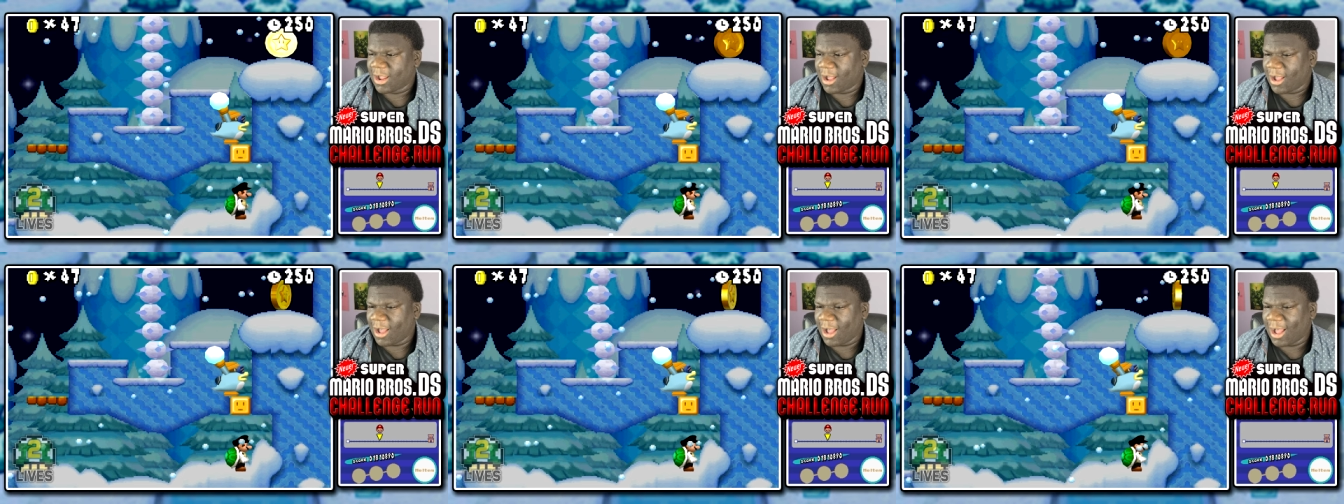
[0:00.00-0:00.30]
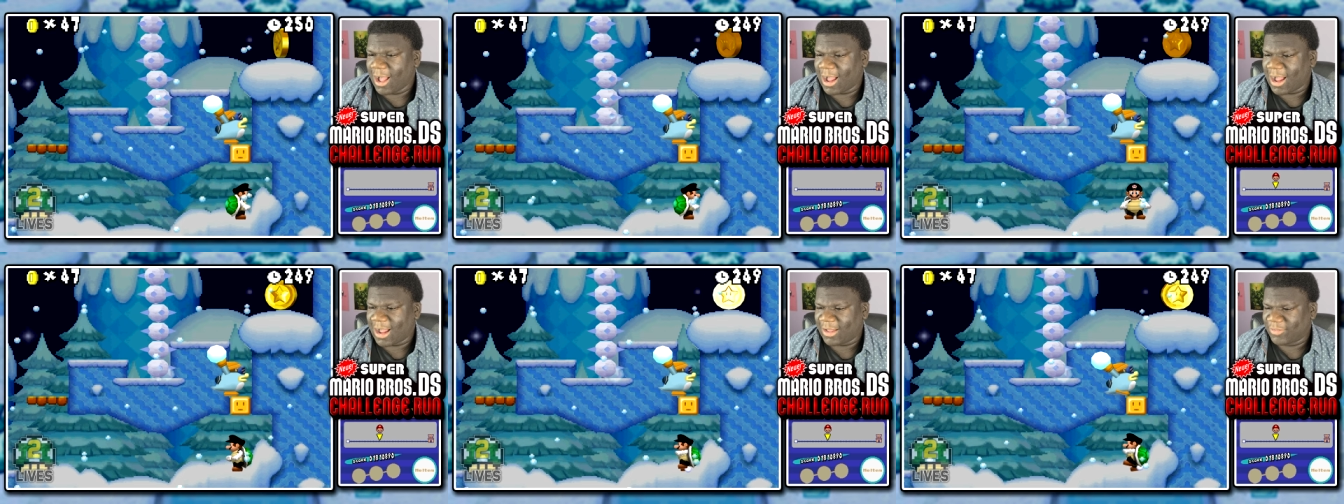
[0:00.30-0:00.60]

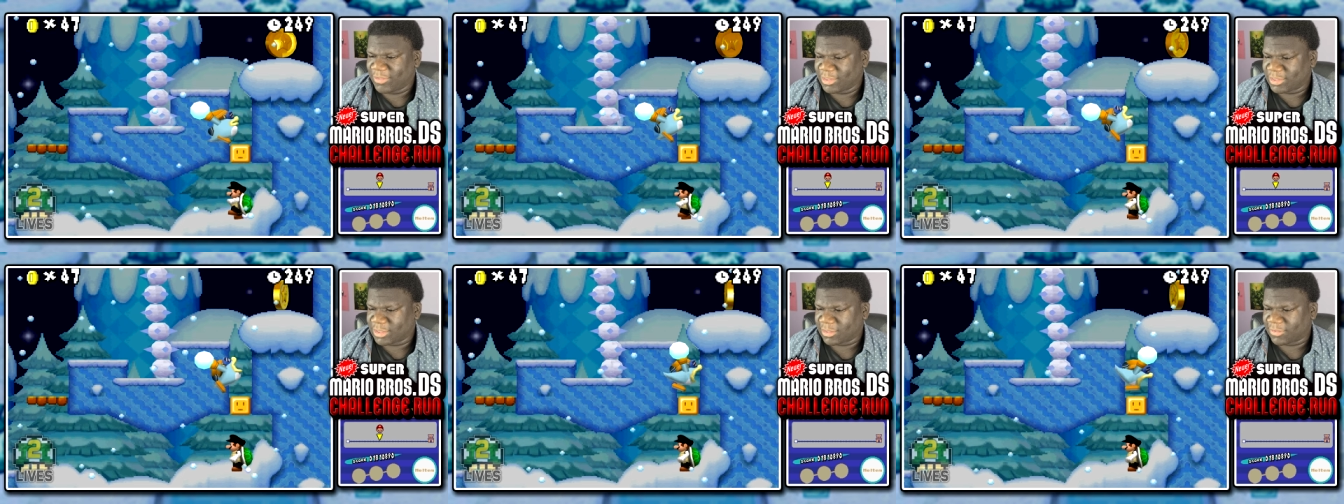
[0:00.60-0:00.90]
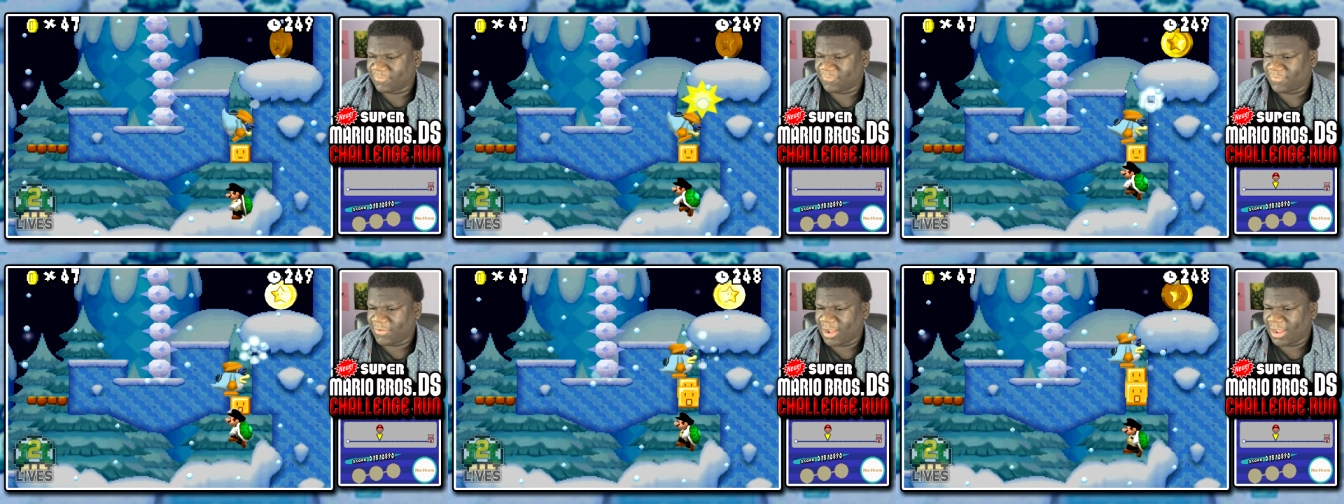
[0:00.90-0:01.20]
Ah, oh, this is
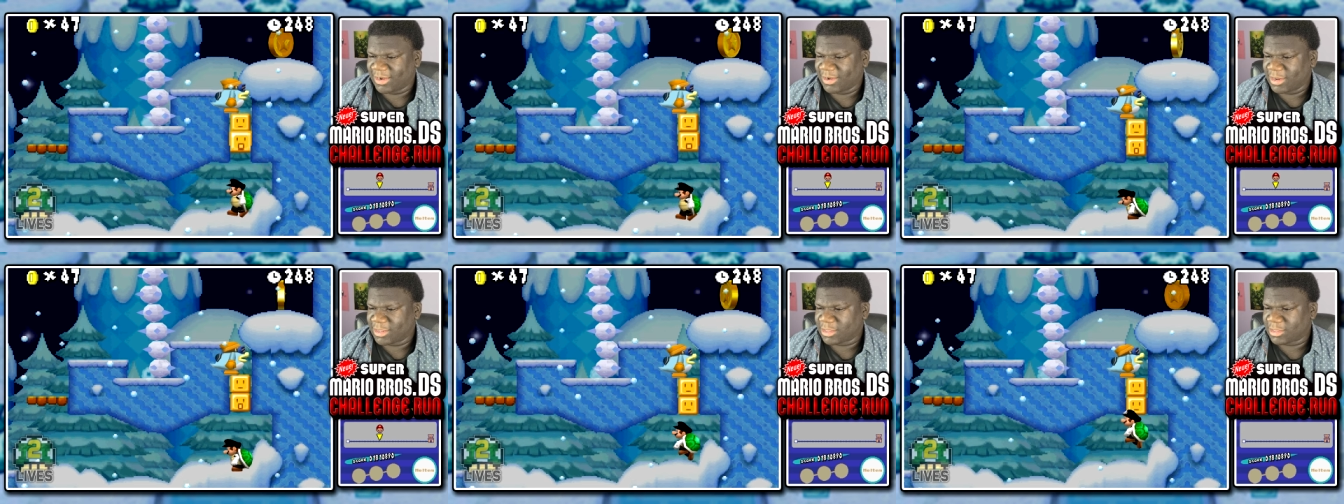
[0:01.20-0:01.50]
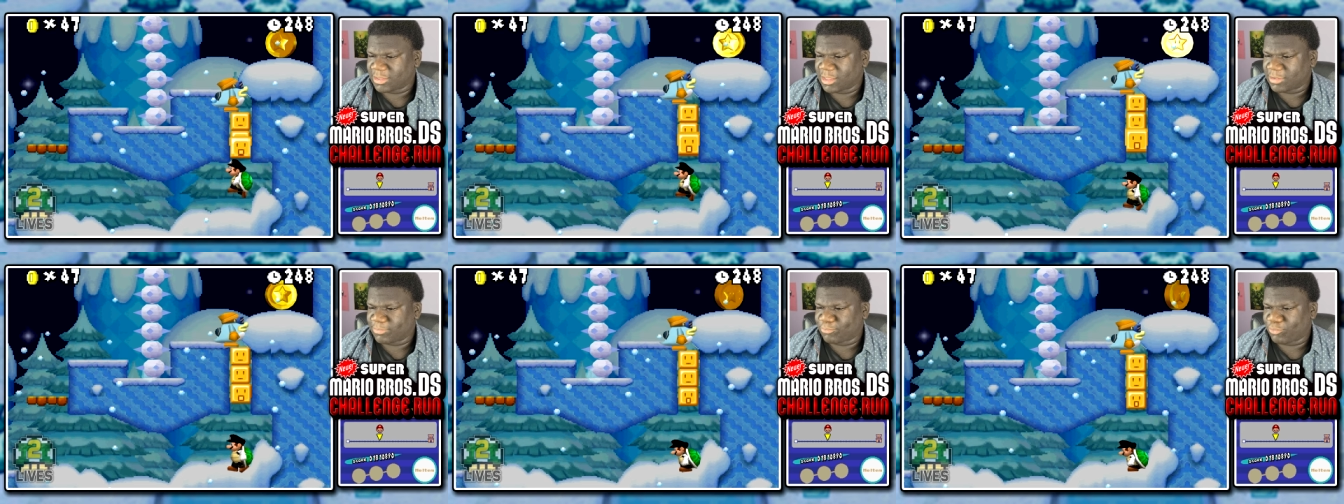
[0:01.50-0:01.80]
fun. This is
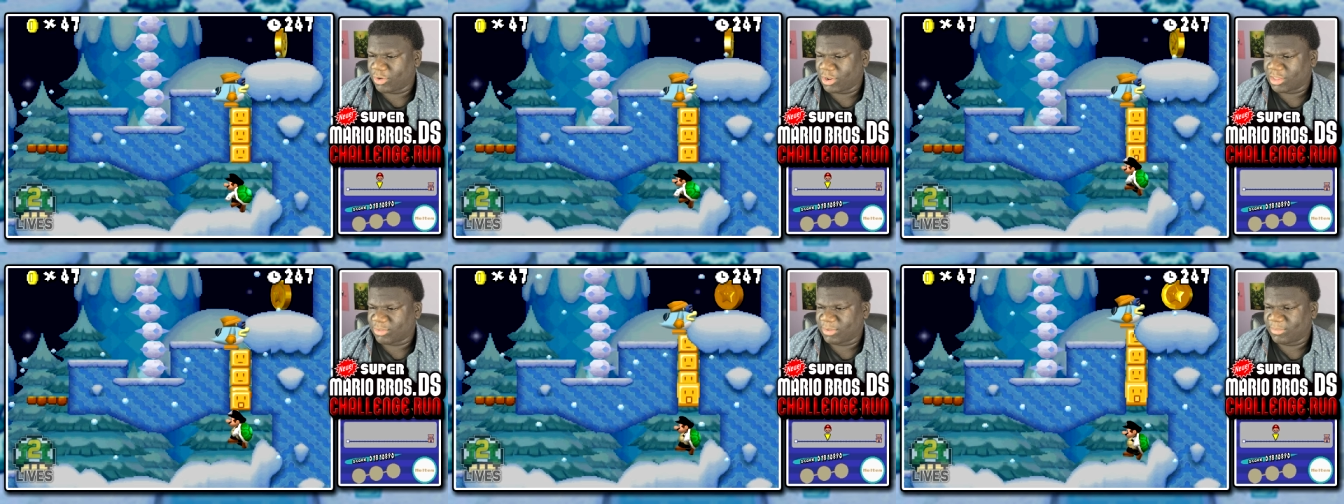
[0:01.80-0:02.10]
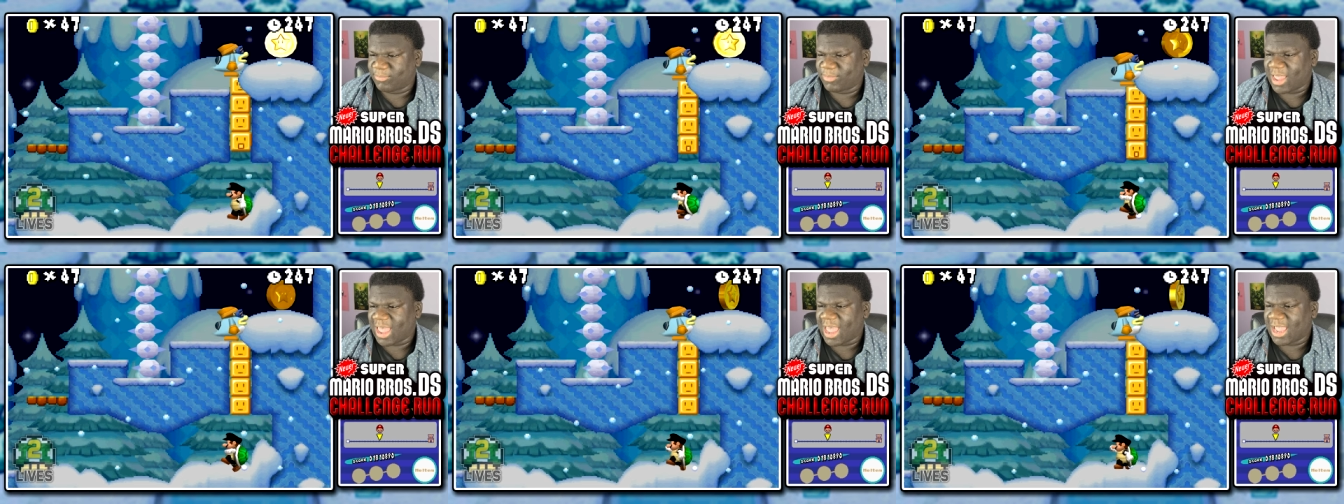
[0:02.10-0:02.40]
this brings me
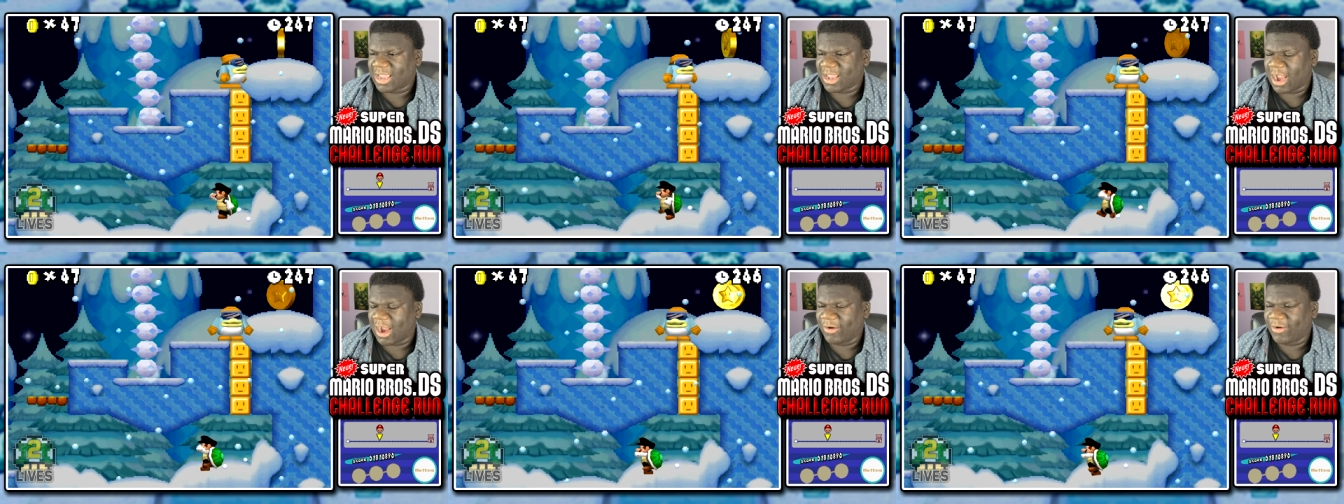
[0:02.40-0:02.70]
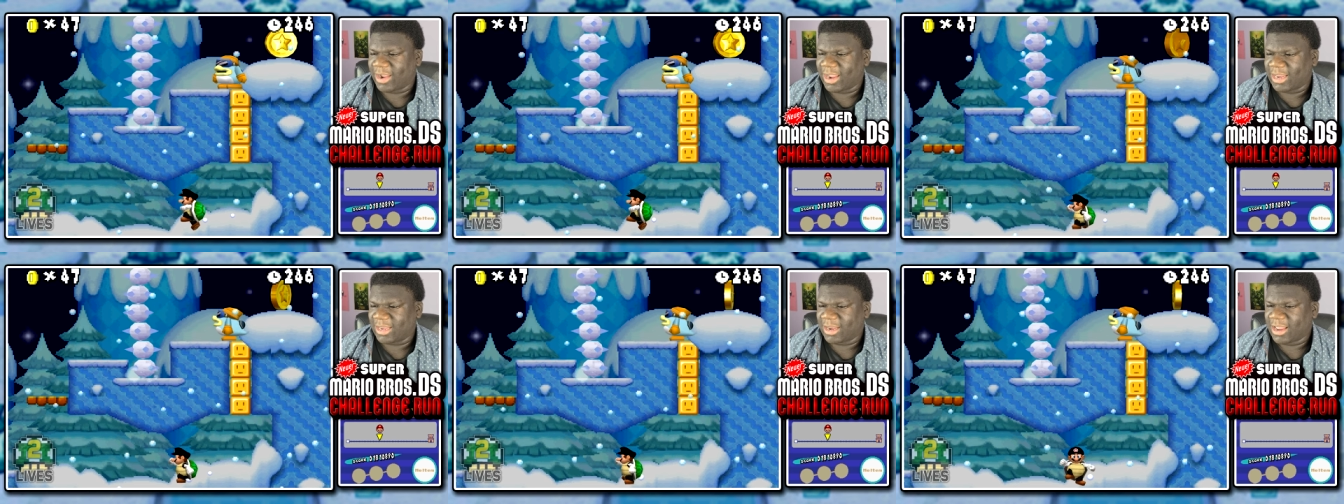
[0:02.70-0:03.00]
back. All
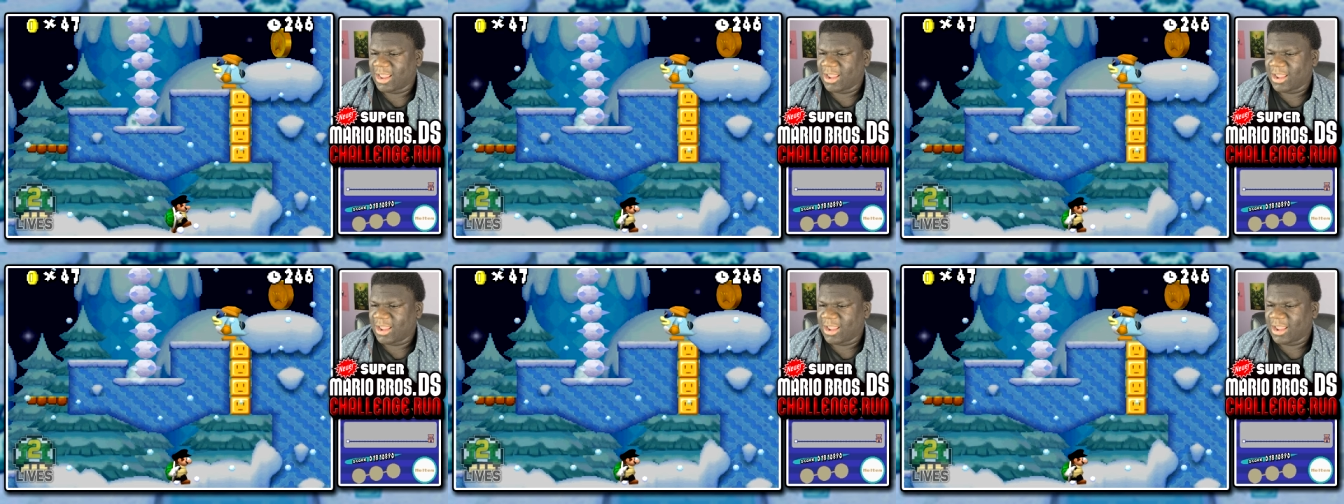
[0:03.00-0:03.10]
right.